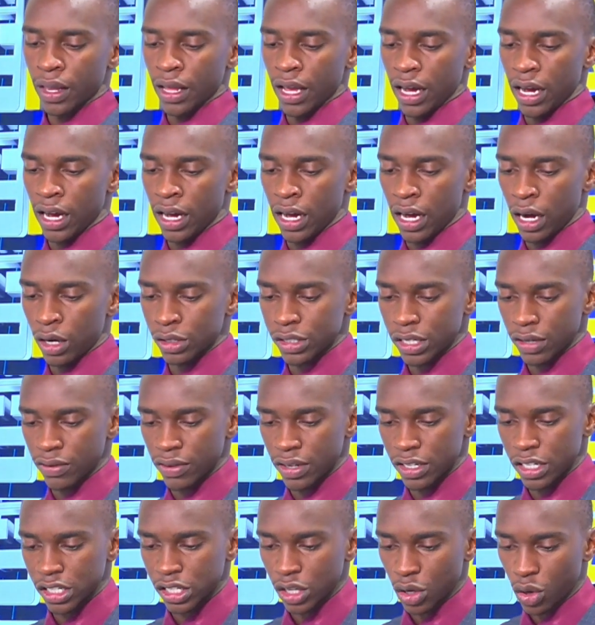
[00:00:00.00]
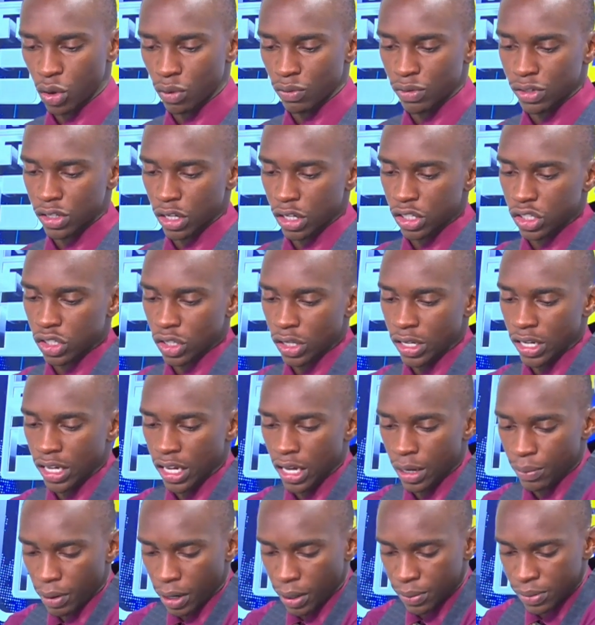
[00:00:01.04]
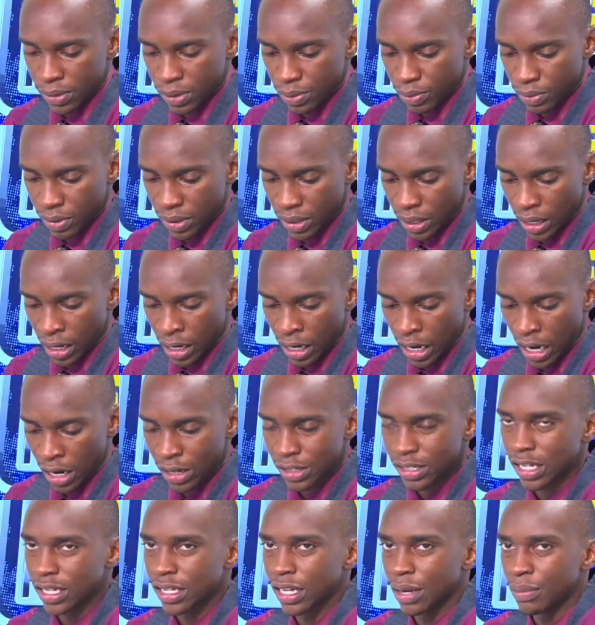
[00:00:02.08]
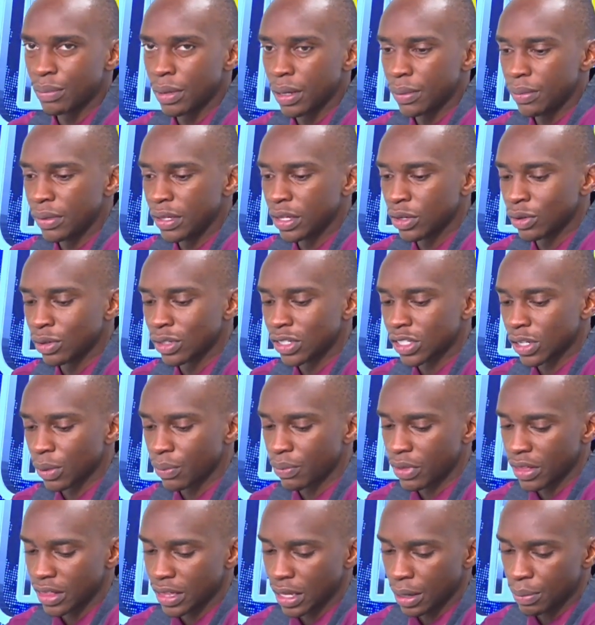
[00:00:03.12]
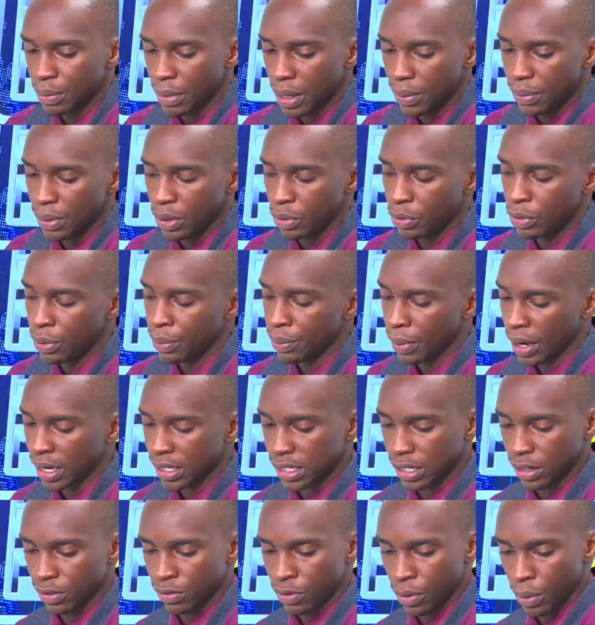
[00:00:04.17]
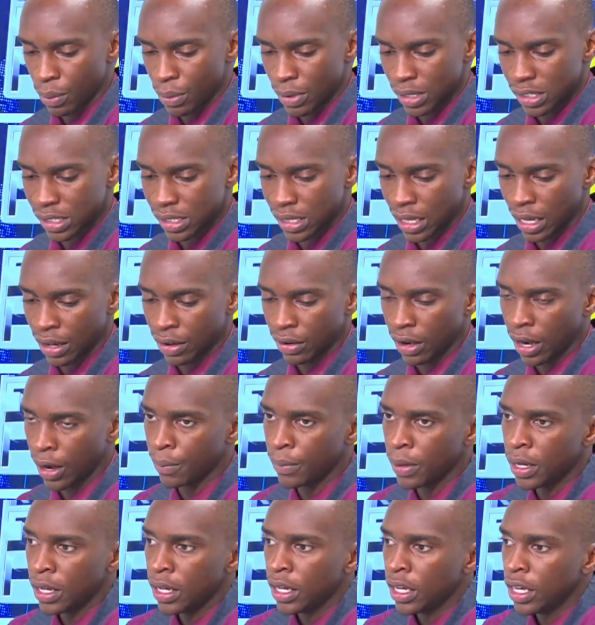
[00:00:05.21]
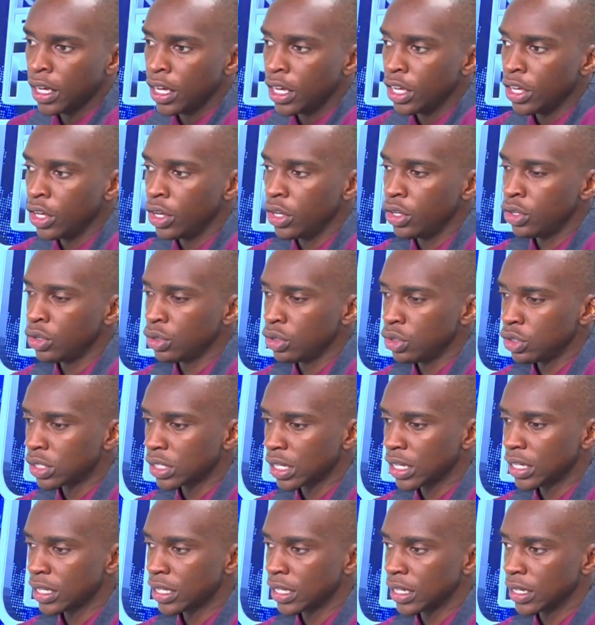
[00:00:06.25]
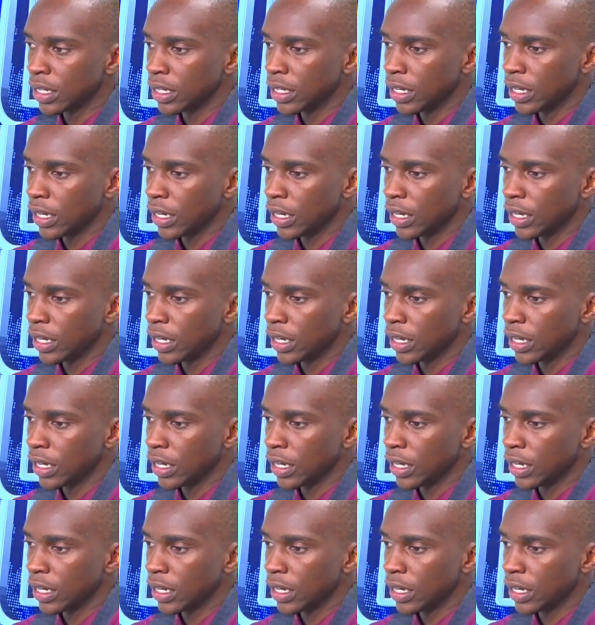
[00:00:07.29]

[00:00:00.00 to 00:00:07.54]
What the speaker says: I was having just a conversation here, and perhaps I'll say that maybe there was something that maybe we might have missed there. You say that